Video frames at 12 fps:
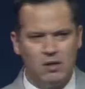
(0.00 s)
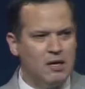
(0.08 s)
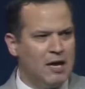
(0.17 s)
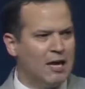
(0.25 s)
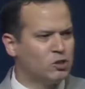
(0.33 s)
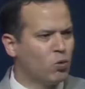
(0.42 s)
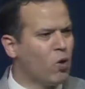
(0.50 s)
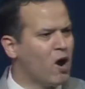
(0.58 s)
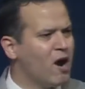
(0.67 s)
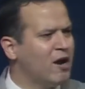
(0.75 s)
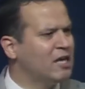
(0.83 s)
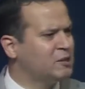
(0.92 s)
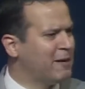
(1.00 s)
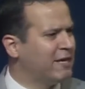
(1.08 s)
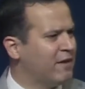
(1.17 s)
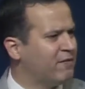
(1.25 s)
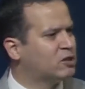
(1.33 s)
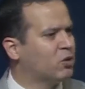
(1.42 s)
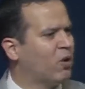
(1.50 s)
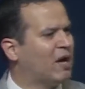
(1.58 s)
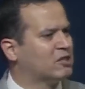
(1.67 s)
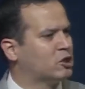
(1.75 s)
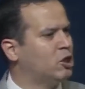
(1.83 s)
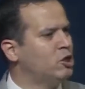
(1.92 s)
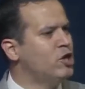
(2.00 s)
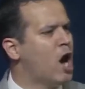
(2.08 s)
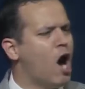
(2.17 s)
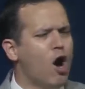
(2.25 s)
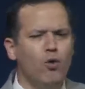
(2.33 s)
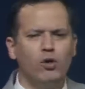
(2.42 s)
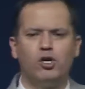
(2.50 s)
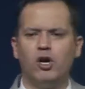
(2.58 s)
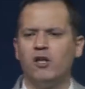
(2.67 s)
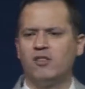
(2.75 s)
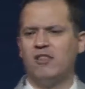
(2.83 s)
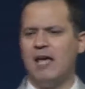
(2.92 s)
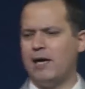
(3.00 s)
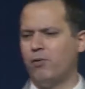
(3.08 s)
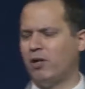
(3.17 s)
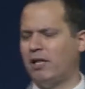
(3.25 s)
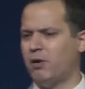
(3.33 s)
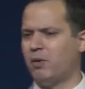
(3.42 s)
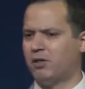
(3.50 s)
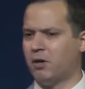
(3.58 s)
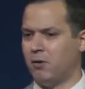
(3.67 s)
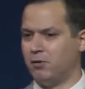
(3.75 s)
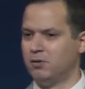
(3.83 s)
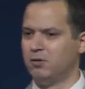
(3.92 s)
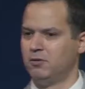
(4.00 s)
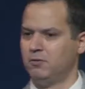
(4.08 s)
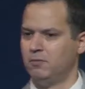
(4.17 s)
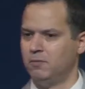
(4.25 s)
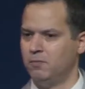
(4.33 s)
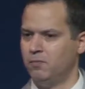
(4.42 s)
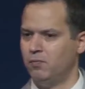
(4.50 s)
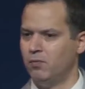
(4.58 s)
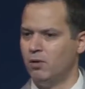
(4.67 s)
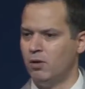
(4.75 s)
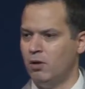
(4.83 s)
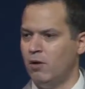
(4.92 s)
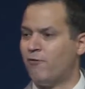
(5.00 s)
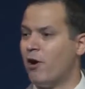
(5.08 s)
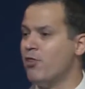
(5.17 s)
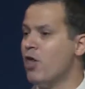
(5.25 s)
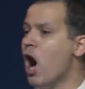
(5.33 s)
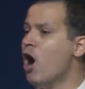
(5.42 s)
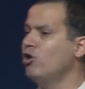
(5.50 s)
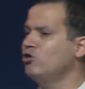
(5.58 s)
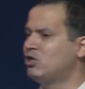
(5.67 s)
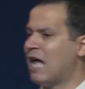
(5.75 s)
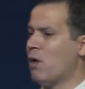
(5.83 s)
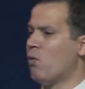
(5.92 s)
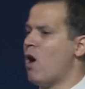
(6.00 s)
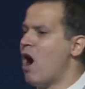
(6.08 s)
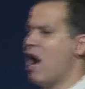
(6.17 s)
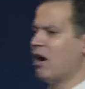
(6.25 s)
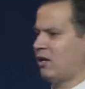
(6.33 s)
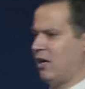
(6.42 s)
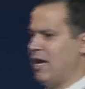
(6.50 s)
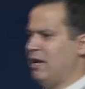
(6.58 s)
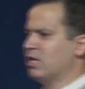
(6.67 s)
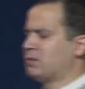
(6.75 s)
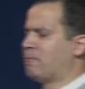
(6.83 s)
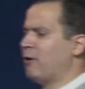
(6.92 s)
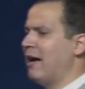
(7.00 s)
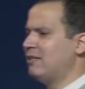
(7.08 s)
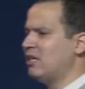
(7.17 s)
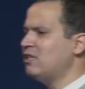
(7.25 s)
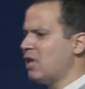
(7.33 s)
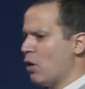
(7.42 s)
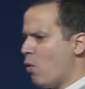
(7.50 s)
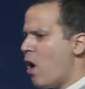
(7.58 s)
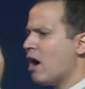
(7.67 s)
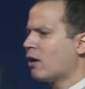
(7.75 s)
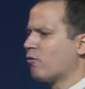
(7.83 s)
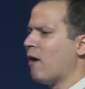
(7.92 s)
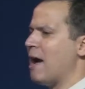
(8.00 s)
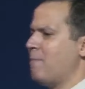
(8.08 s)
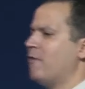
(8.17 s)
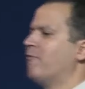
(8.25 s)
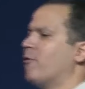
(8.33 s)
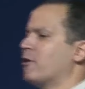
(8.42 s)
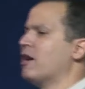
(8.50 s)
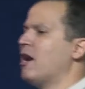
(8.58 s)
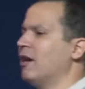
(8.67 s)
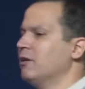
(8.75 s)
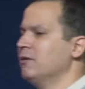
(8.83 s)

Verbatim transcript: His word has been given to us. No good thing will he withhold for those that walk in his presence and walk right before God.